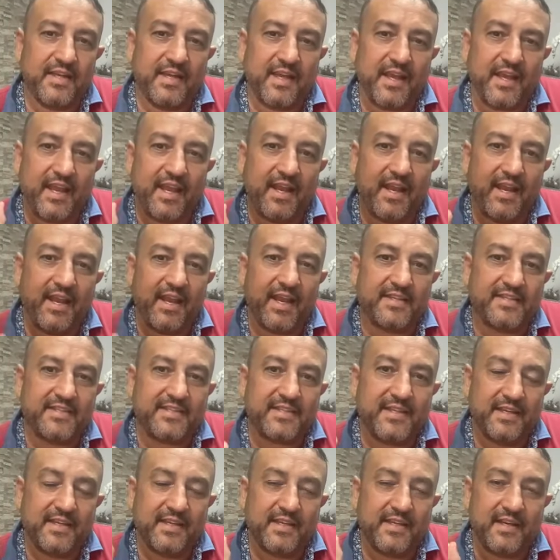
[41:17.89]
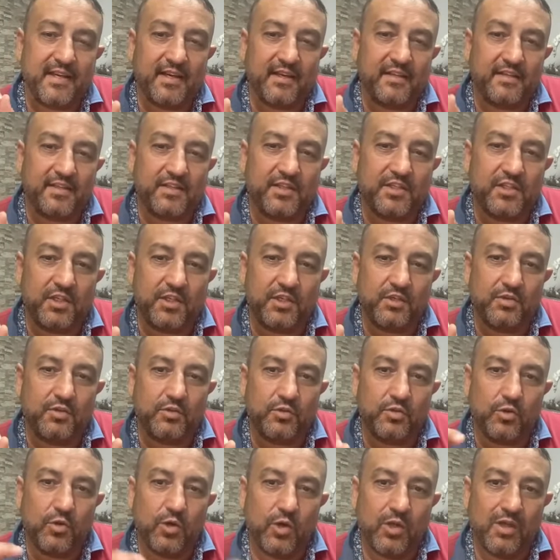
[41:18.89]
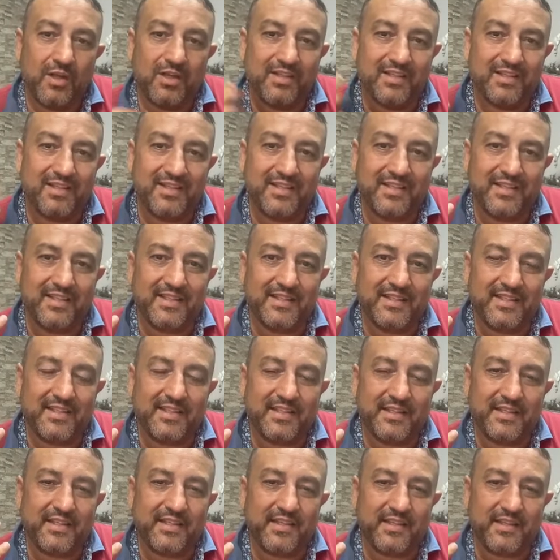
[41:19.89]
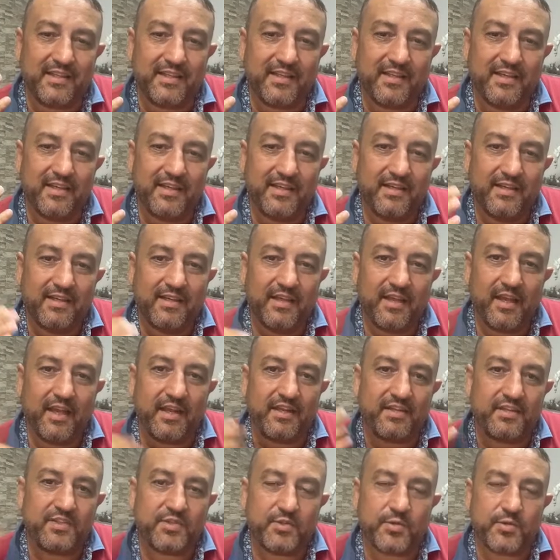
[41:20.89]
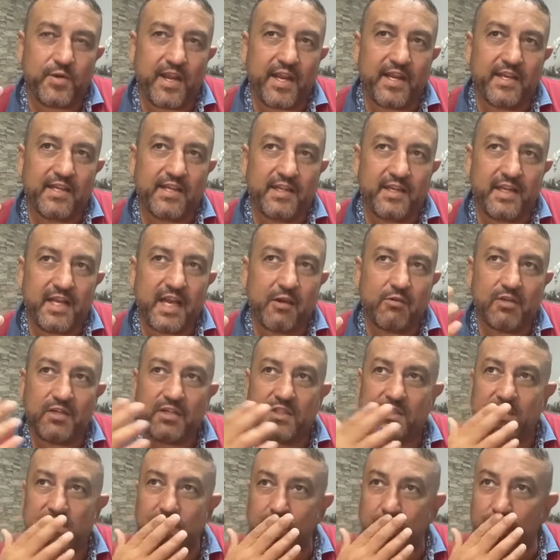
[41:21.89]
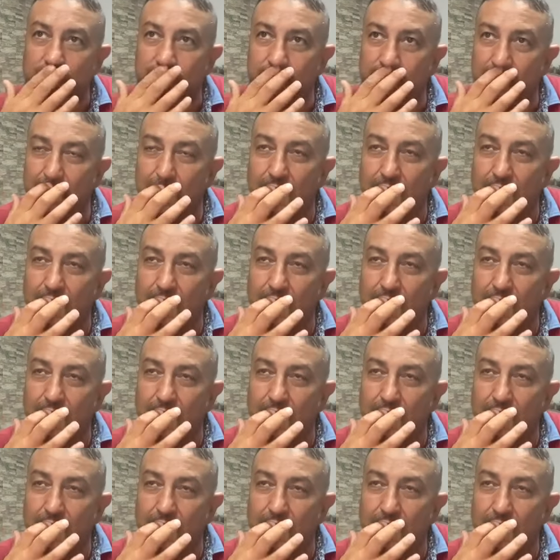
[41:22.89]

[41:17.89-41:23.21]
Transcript: and let's continue learning and training ourselves